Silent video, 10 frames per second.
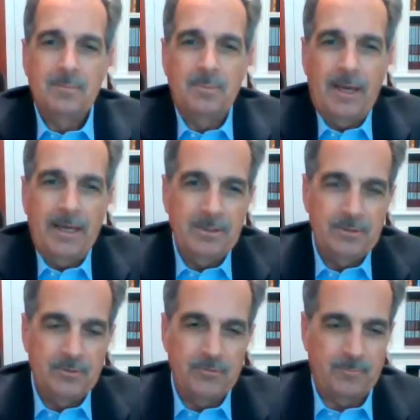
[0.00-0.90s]

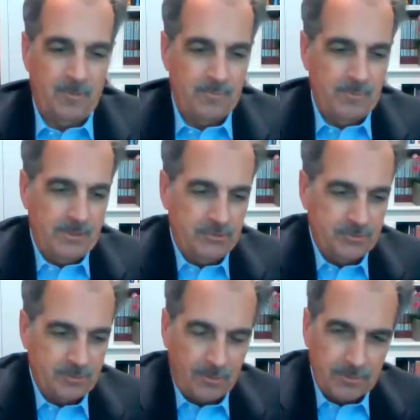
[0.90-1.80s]
angles from the
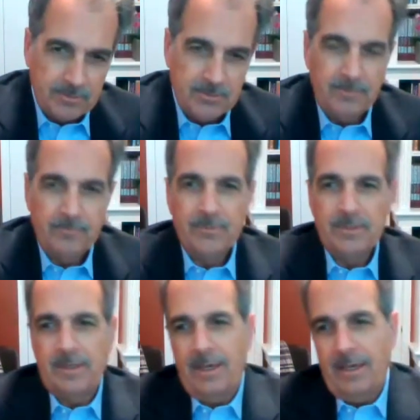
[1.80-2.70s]
historical
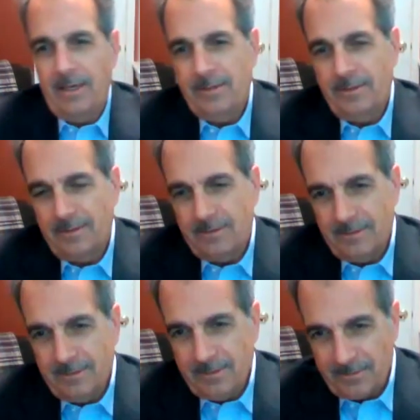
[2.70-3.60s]
and the
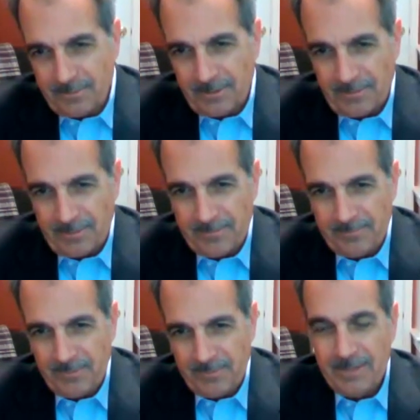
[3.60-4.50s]
literary.
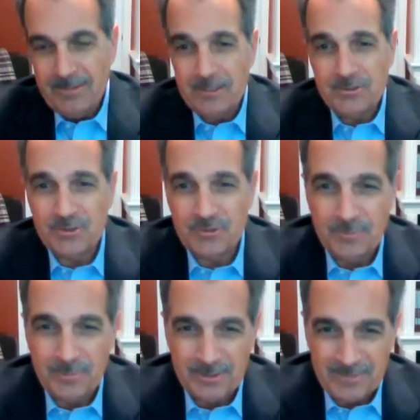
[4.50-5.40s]
And that's just
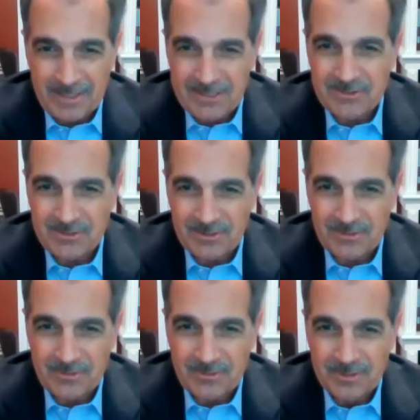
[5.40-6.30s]
the book of
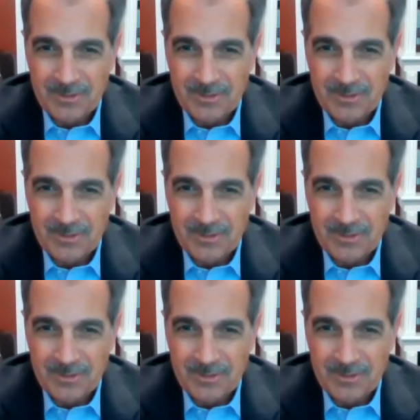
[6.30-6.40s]
Exodus.